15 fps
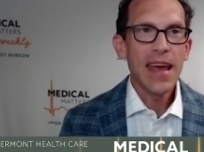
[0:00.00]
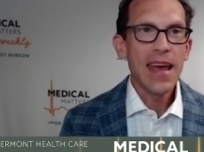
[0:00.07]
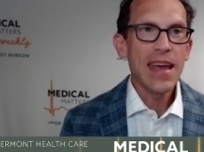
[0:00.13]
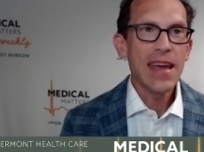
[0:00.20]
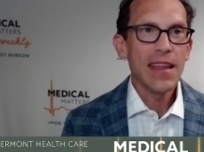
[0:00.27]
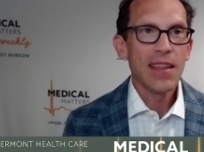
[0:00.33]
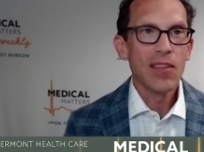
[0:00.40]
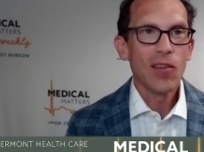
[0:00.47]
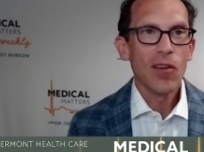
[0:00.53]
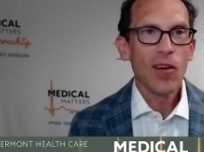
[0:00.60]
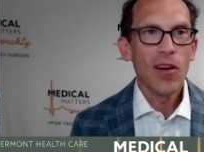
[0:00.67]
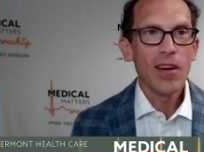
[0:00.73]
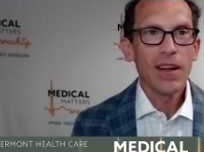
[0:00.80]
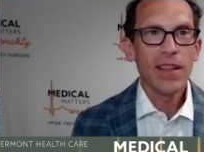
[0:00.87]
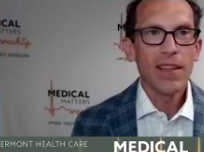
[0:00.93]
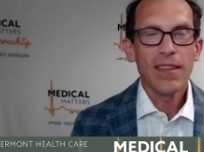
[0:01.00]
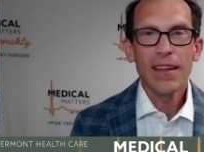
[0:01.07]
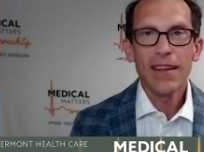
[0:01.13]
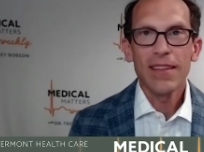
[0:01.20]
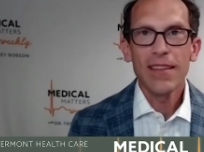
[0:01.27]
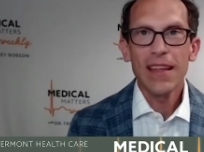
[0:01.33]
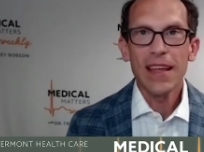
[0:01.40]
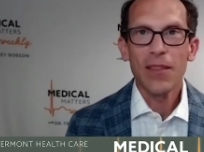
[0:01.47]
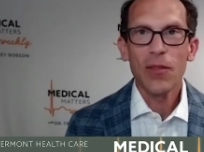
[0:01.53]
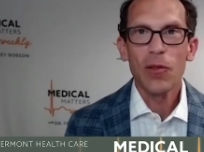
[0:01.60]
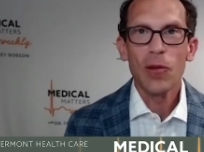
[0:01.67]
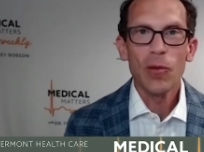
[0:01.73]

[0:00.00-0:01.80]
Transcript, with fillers: Today is August 16th,